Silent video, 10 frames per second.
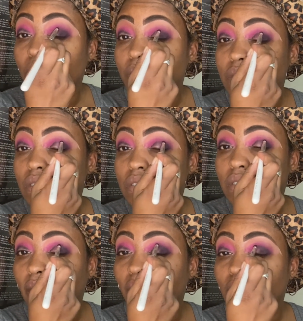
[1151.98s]
that's
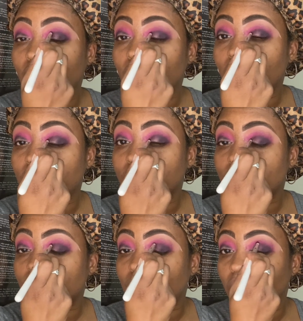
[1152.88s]
exactly
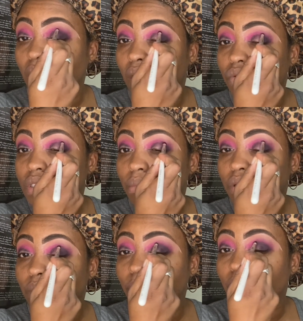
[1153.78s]
me every time i
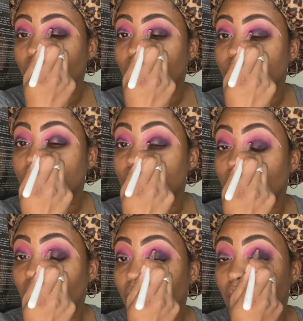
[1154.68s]
do my makeup
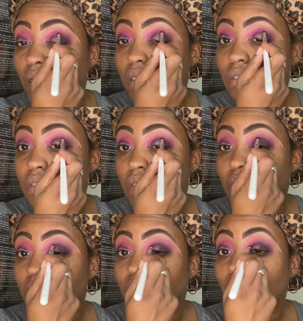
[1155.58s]
and
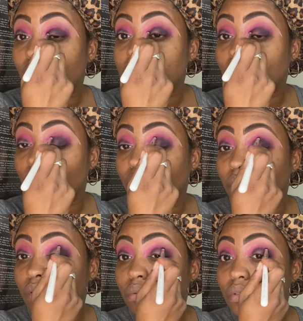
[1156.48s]
i said i'm not
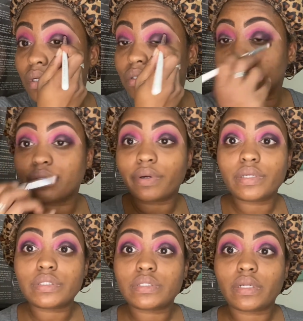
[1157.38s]
gonna do nothing too
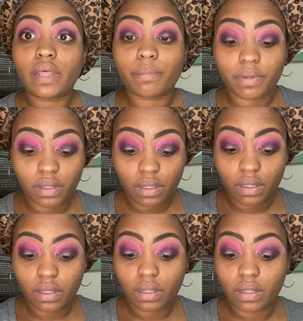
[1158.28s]
crazy today but ha
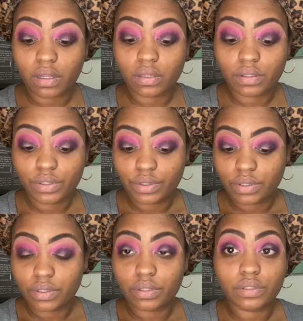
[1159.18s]
ha ha
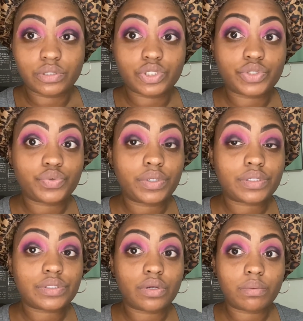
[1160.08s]

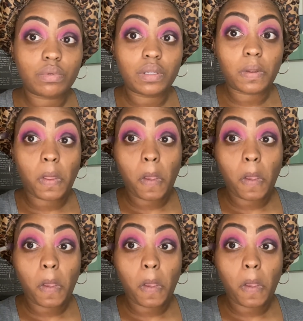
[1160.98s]
tricks on me